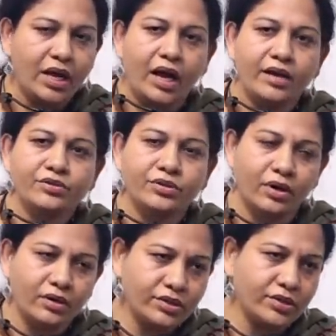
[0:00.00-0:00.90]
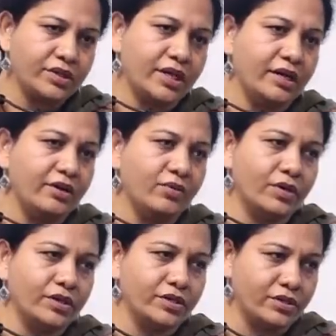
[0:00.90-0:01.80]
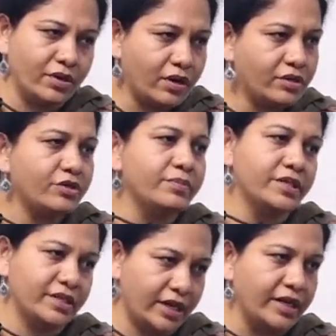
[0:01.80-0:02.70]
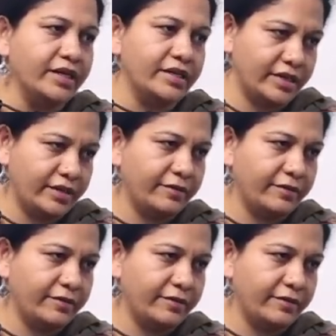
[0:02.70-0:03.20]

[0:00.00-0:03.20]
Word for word: I should also tell you what is not to be studied.